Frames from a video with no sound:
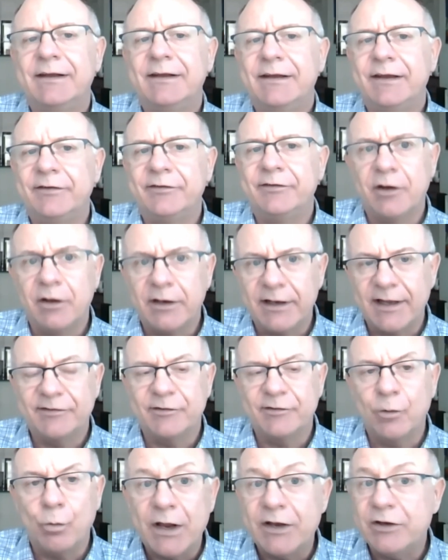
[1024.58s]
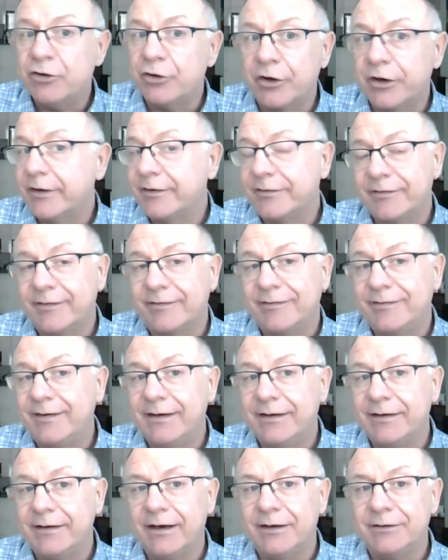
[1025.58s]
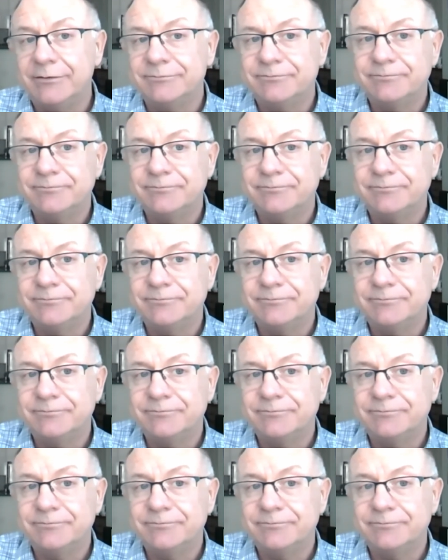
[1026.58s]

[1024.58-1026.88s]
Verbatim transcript: is the is the way you're going to succeed now.